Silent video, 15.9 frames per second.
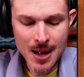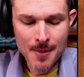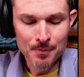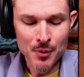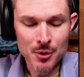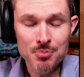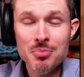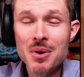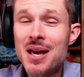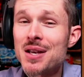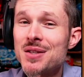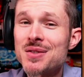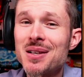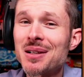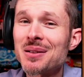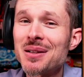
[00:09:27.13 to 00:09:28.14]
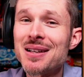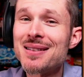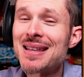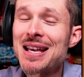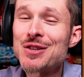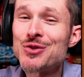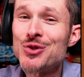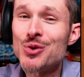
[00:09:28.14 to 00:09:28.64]
but basically
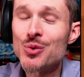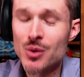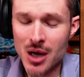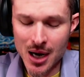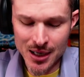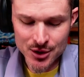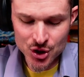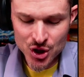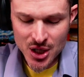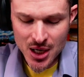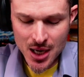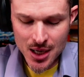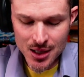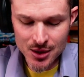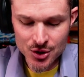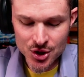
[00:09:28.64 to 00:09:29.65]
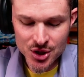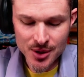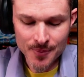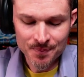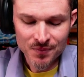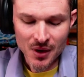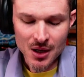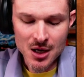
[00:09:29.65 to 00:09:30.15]
they do not change,
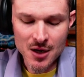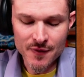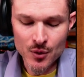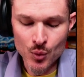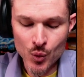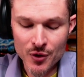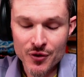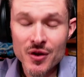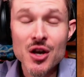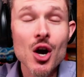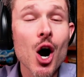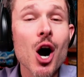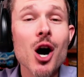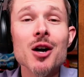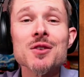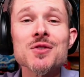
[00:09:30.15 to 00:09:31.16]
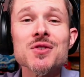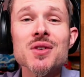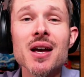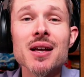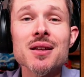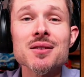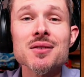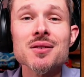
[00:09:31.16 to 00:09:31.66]
even with the
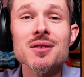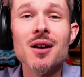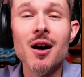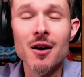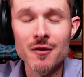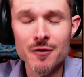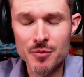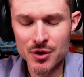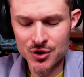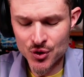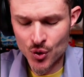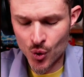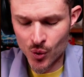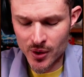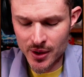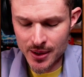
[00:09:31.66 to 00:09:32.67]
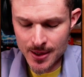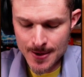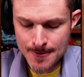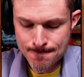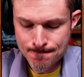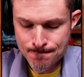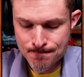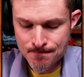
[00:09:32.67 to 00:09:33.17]
onset of maturity.
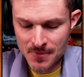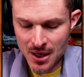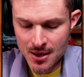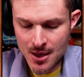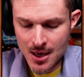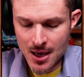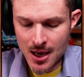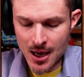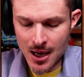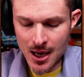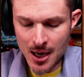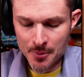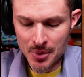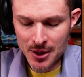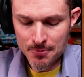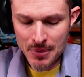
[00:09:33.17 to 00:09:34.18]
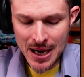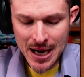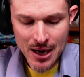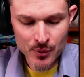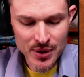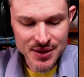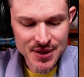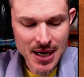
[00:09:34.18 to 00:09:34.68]
But by
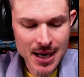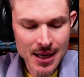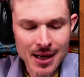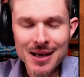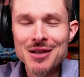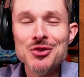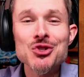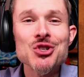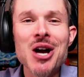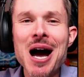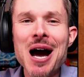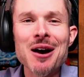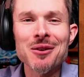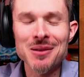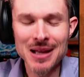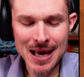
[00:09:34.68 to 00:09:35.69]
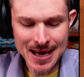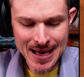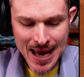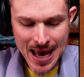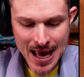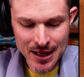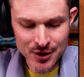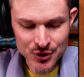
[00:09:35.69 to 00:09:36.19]
retaining a childlike
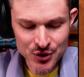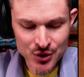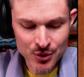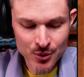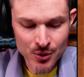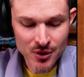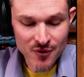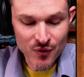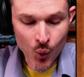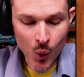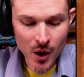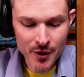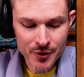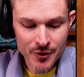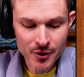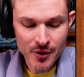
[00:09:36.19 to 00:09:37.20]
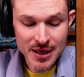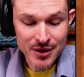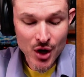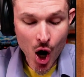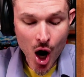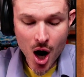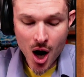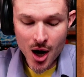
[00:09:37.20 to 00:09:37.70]
attitude of wonder and
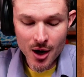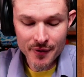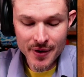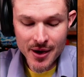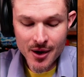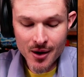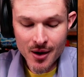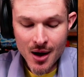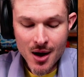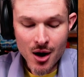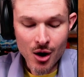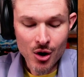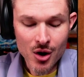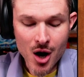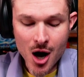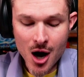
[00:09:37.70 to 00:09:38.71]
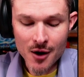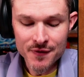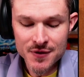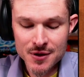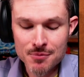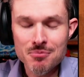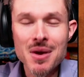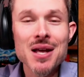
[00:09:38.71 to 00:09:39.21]
awe, they are
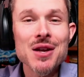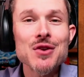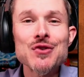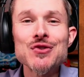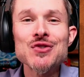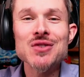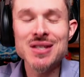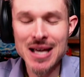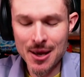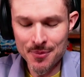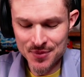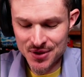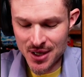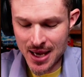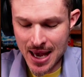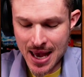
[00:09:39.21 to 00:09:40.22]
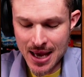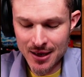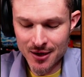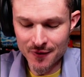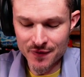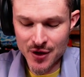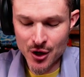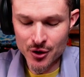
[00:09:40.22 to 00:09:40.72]
often many steps ahead
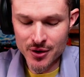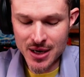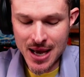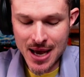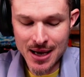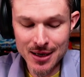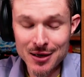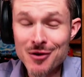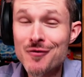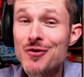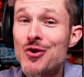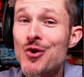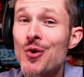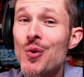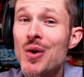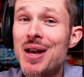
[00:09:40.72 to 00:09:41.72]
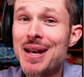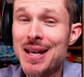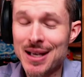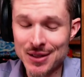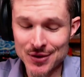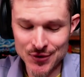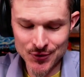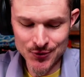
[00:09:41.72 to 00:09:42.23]
of their negative
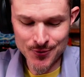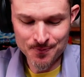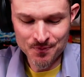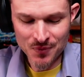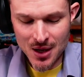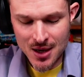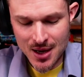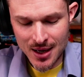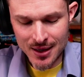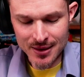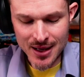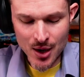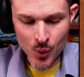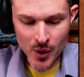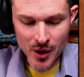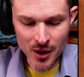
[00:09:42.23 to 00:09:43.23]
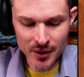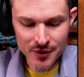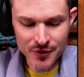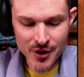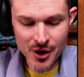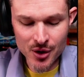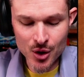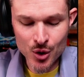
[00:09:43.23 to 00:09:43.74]
critics. and they will in
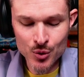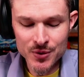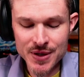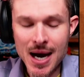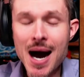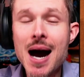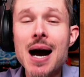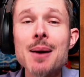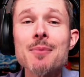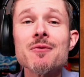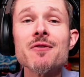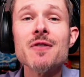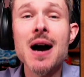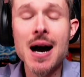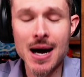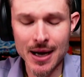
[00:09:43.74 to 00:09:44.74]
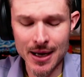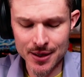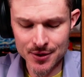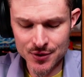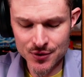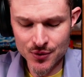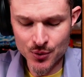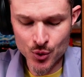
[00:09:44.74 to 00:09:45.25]
their own time find,
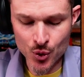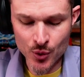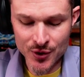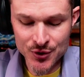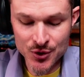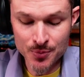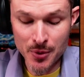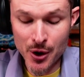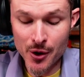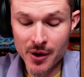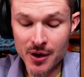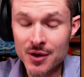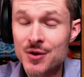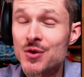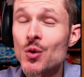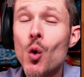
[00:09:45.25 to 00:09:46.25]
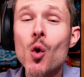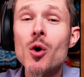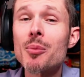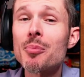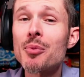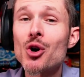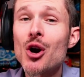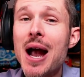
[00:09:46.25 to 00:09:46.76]
through experience or
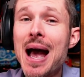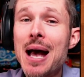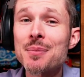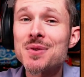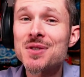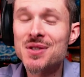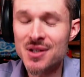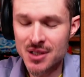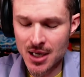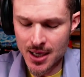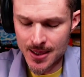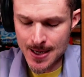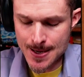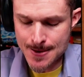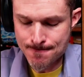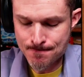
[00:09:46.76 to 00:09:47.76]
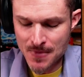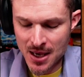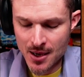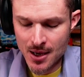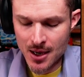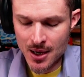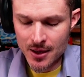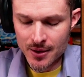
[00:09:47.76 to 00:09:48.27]
perhaps study,
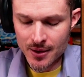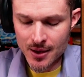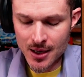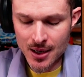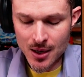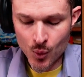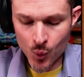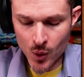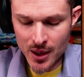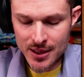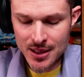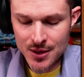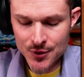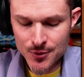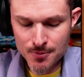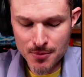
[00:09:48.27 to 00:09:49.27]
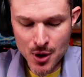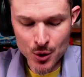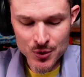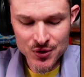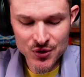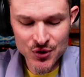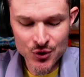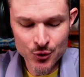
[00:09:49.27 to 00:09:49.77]
what is
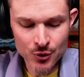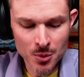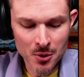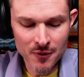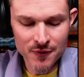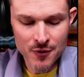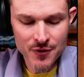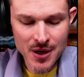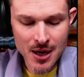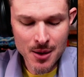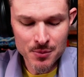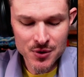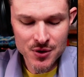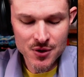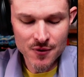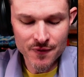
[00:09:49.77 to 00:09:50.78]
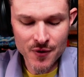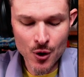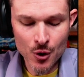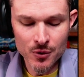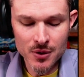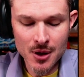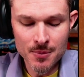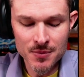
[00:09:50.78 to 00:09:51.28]
most suitable for them to
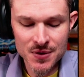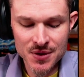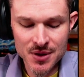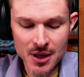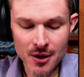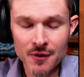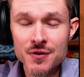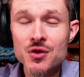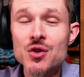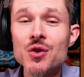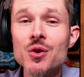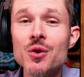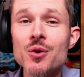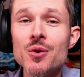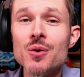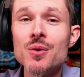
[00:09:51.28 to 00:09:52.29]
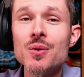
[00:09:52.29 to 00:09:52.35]
devote themselves to